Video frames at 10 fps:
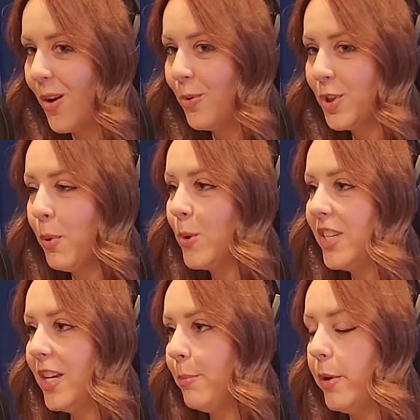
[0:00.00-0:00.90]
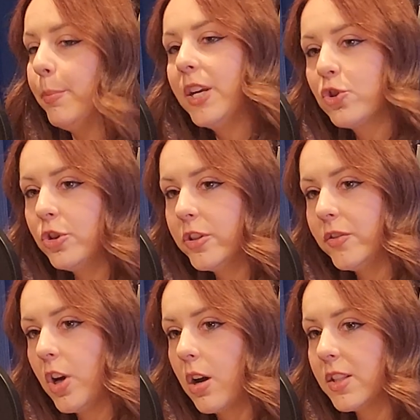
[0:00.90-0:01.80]
I was posting maybe pictures of
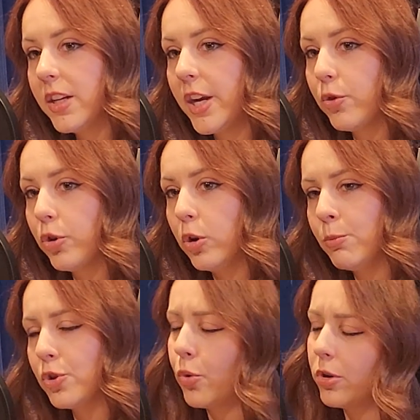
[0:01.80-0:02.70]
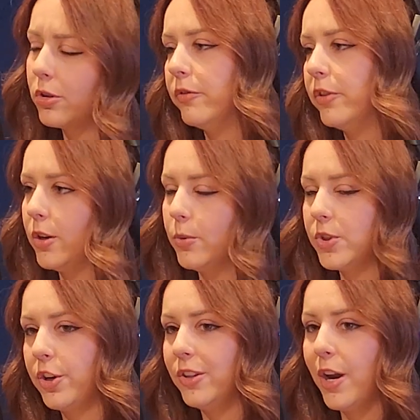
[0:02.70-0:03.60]
dogs that I groomed, short little
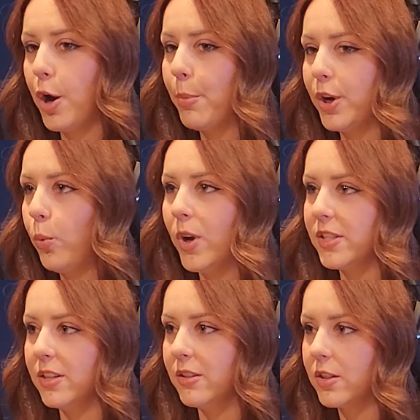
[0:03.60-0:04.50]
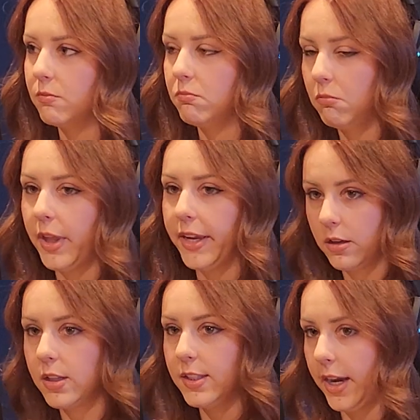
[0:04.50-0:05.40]
videos here and there, but it wasn't like
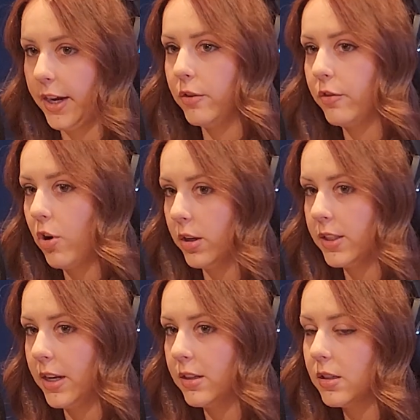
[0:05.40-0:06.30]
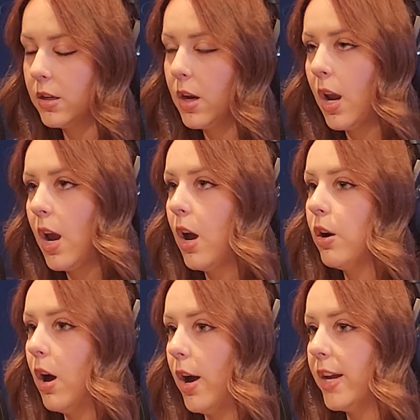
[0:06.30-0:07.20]
consecutive content.
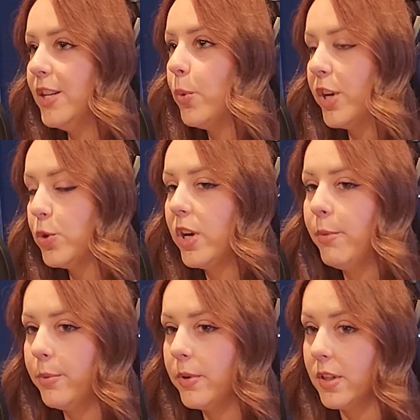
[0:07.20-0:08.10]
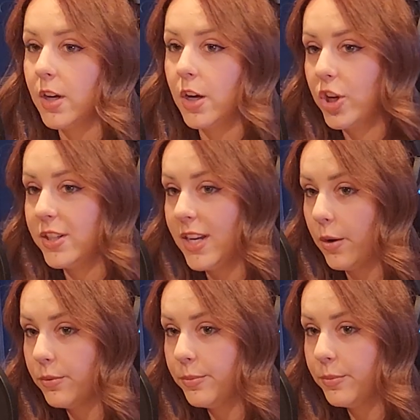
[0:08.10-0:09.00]
In 2020, my business got shut
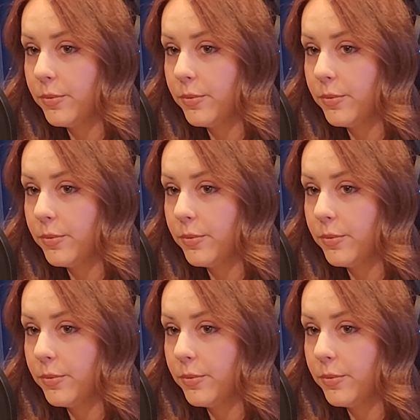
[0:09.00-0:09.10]
down.